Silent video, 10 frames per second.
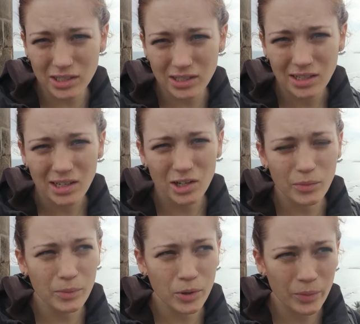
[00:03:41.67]

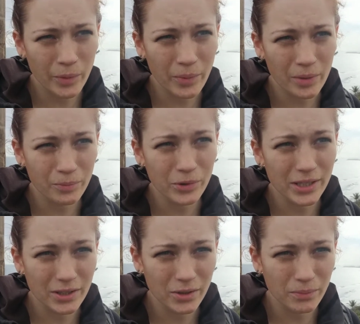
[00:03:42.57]
It'll be a permanent pump
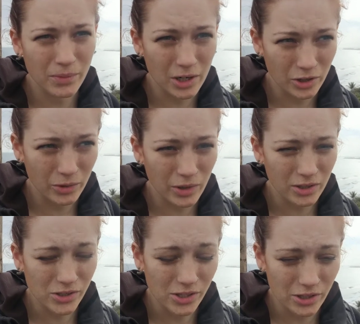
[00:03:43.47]
within the monitoring
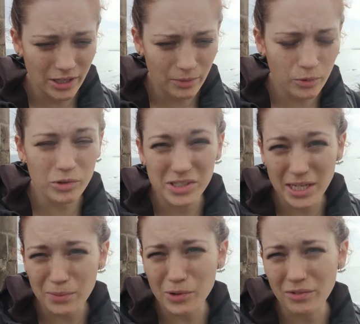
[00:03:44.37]
well, so that you can pull a
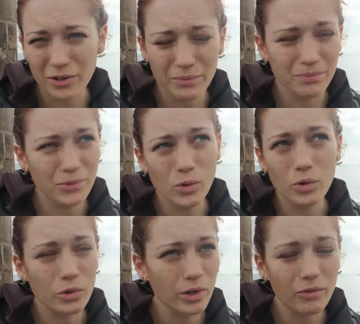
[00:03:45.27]
sample every
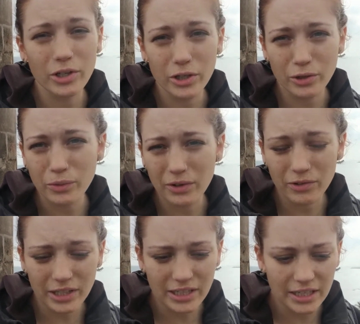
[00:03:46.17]
quarter, every year,
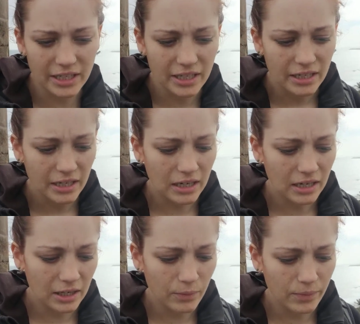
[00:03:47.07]
whatever they need.
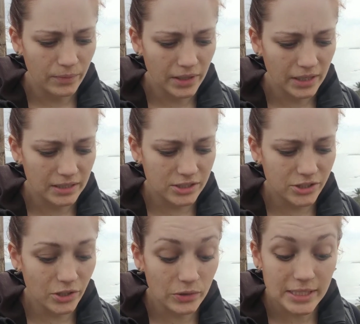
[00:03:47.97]
And it's
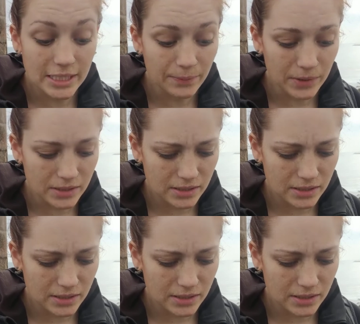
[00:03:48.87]
so deep.